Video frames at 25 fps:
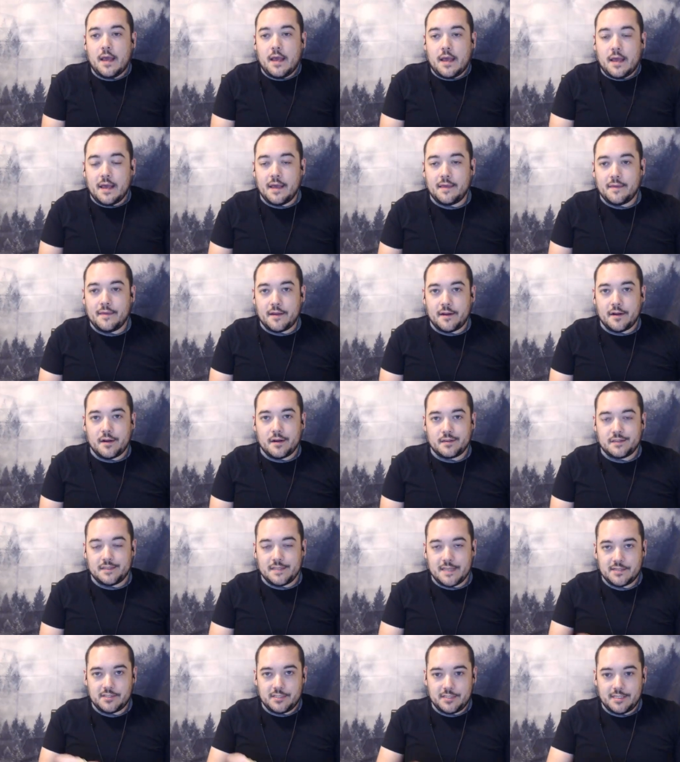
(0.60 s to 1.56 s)
Hey there,
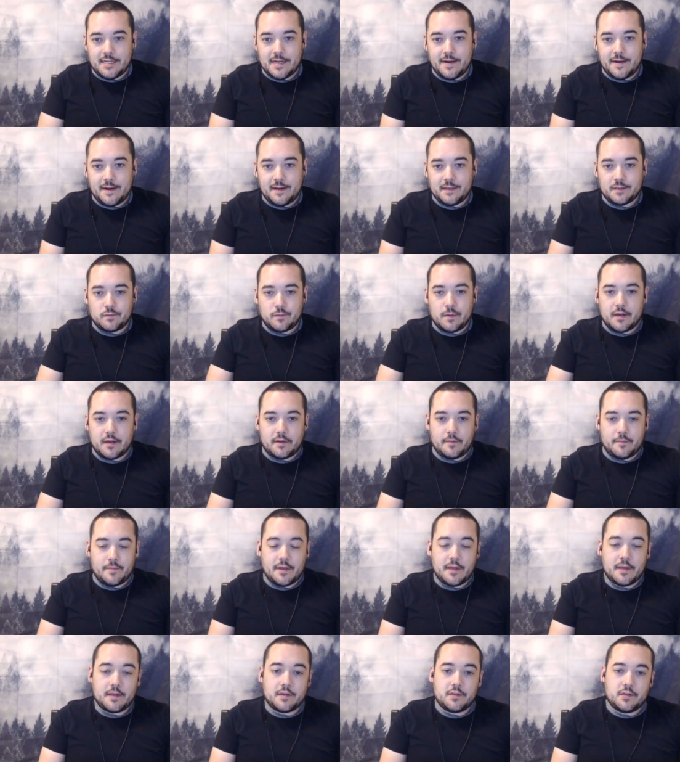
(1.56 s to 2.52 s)
Sagittarius.
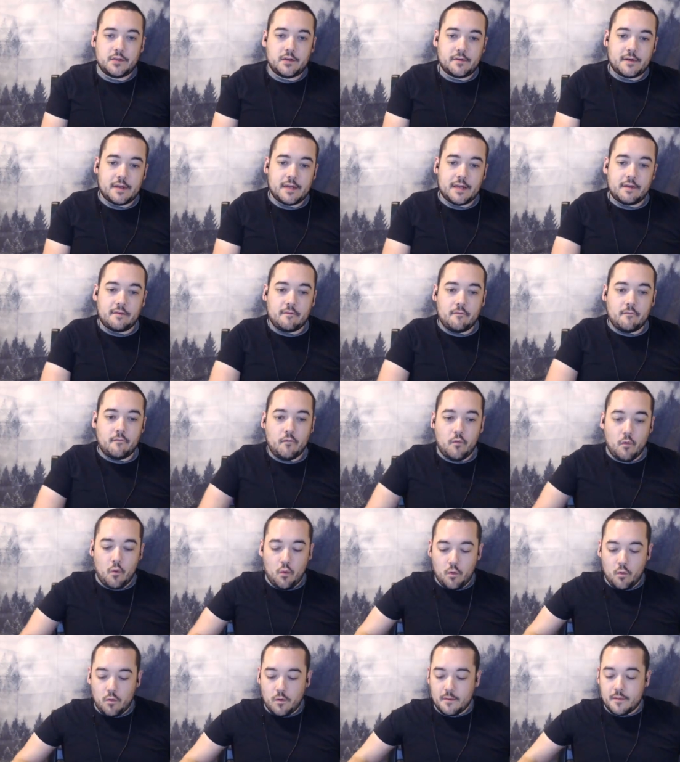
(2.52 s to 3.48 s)
Welcome to your reading
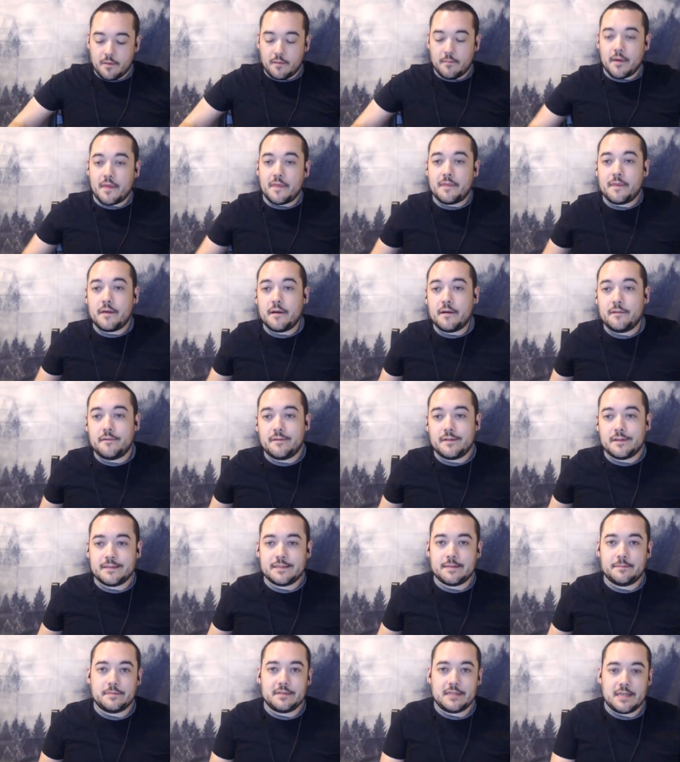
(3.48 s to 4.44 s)
for the month of
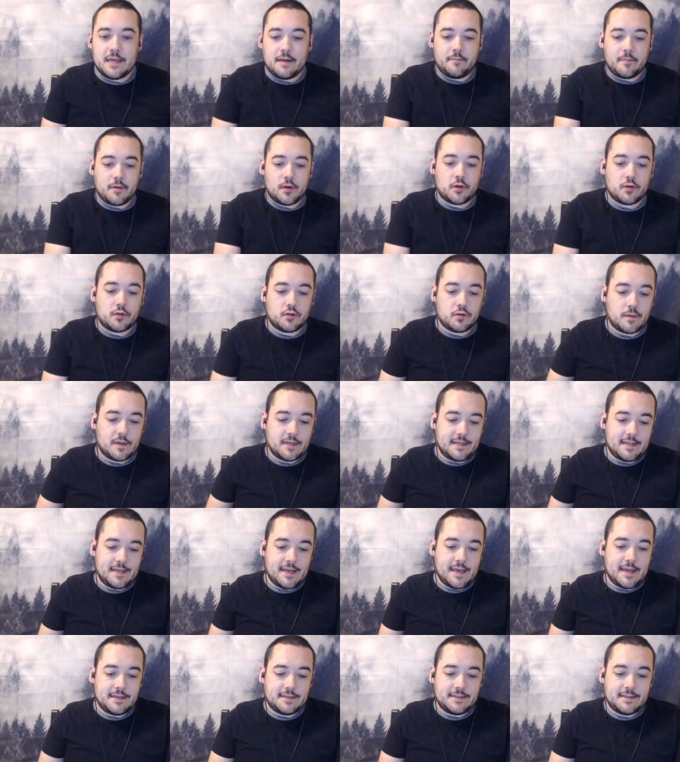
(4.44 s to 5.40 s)
September
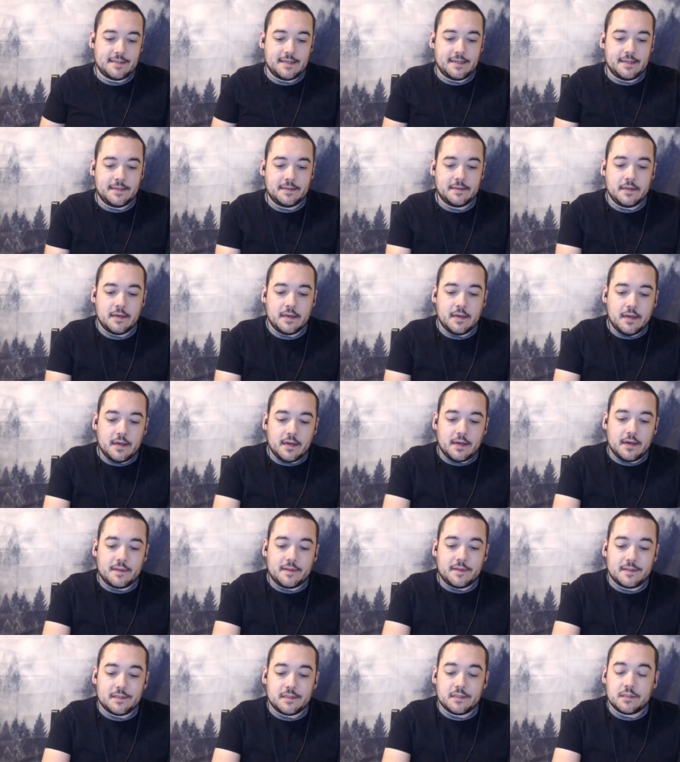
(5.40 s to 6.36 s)
2018.
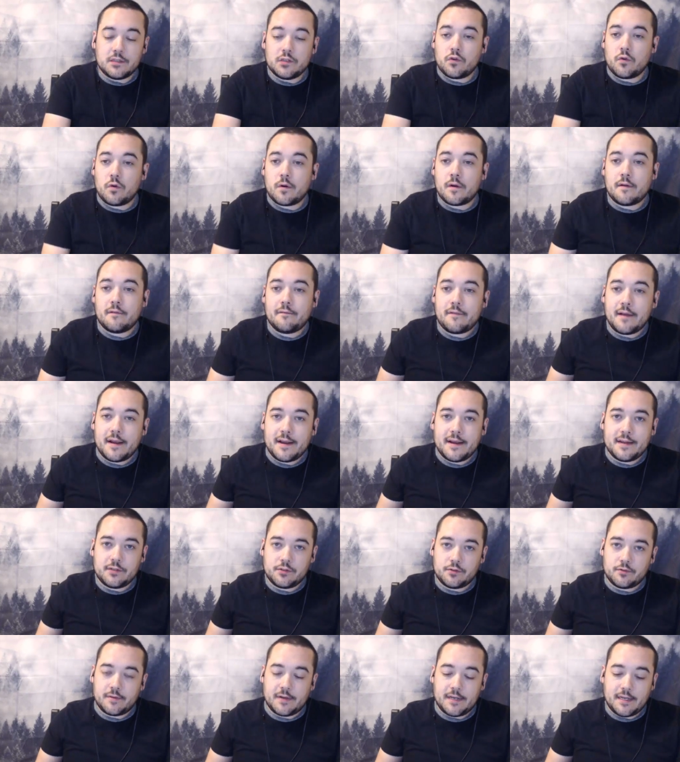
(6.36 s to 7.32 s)
Uh, this is your
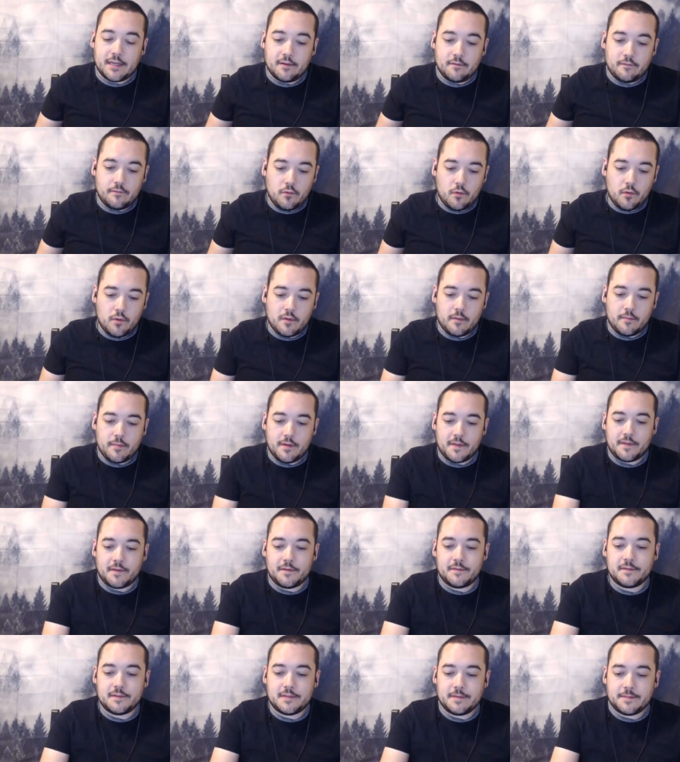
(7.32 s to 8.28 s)
financial reading for the month
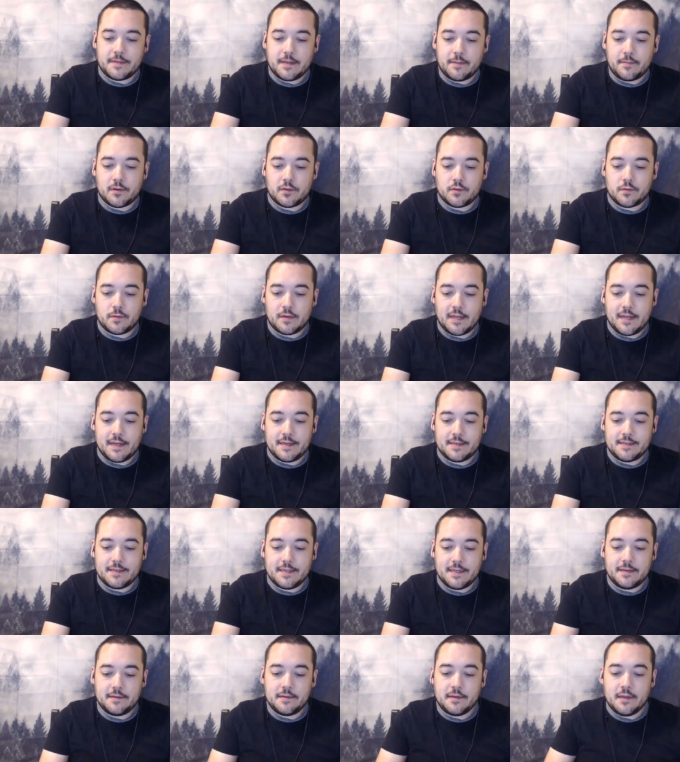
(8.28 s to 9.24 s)
of September
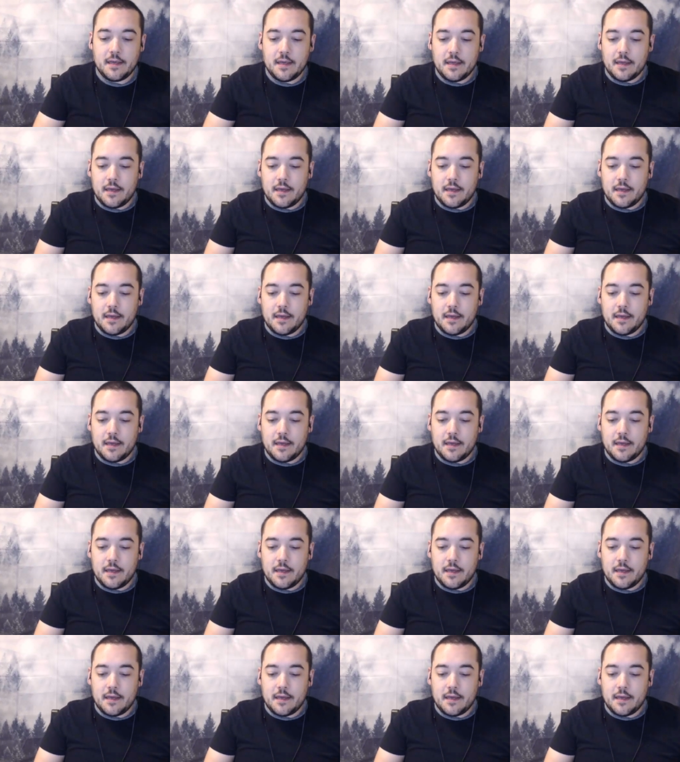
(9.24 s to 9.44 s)
2018.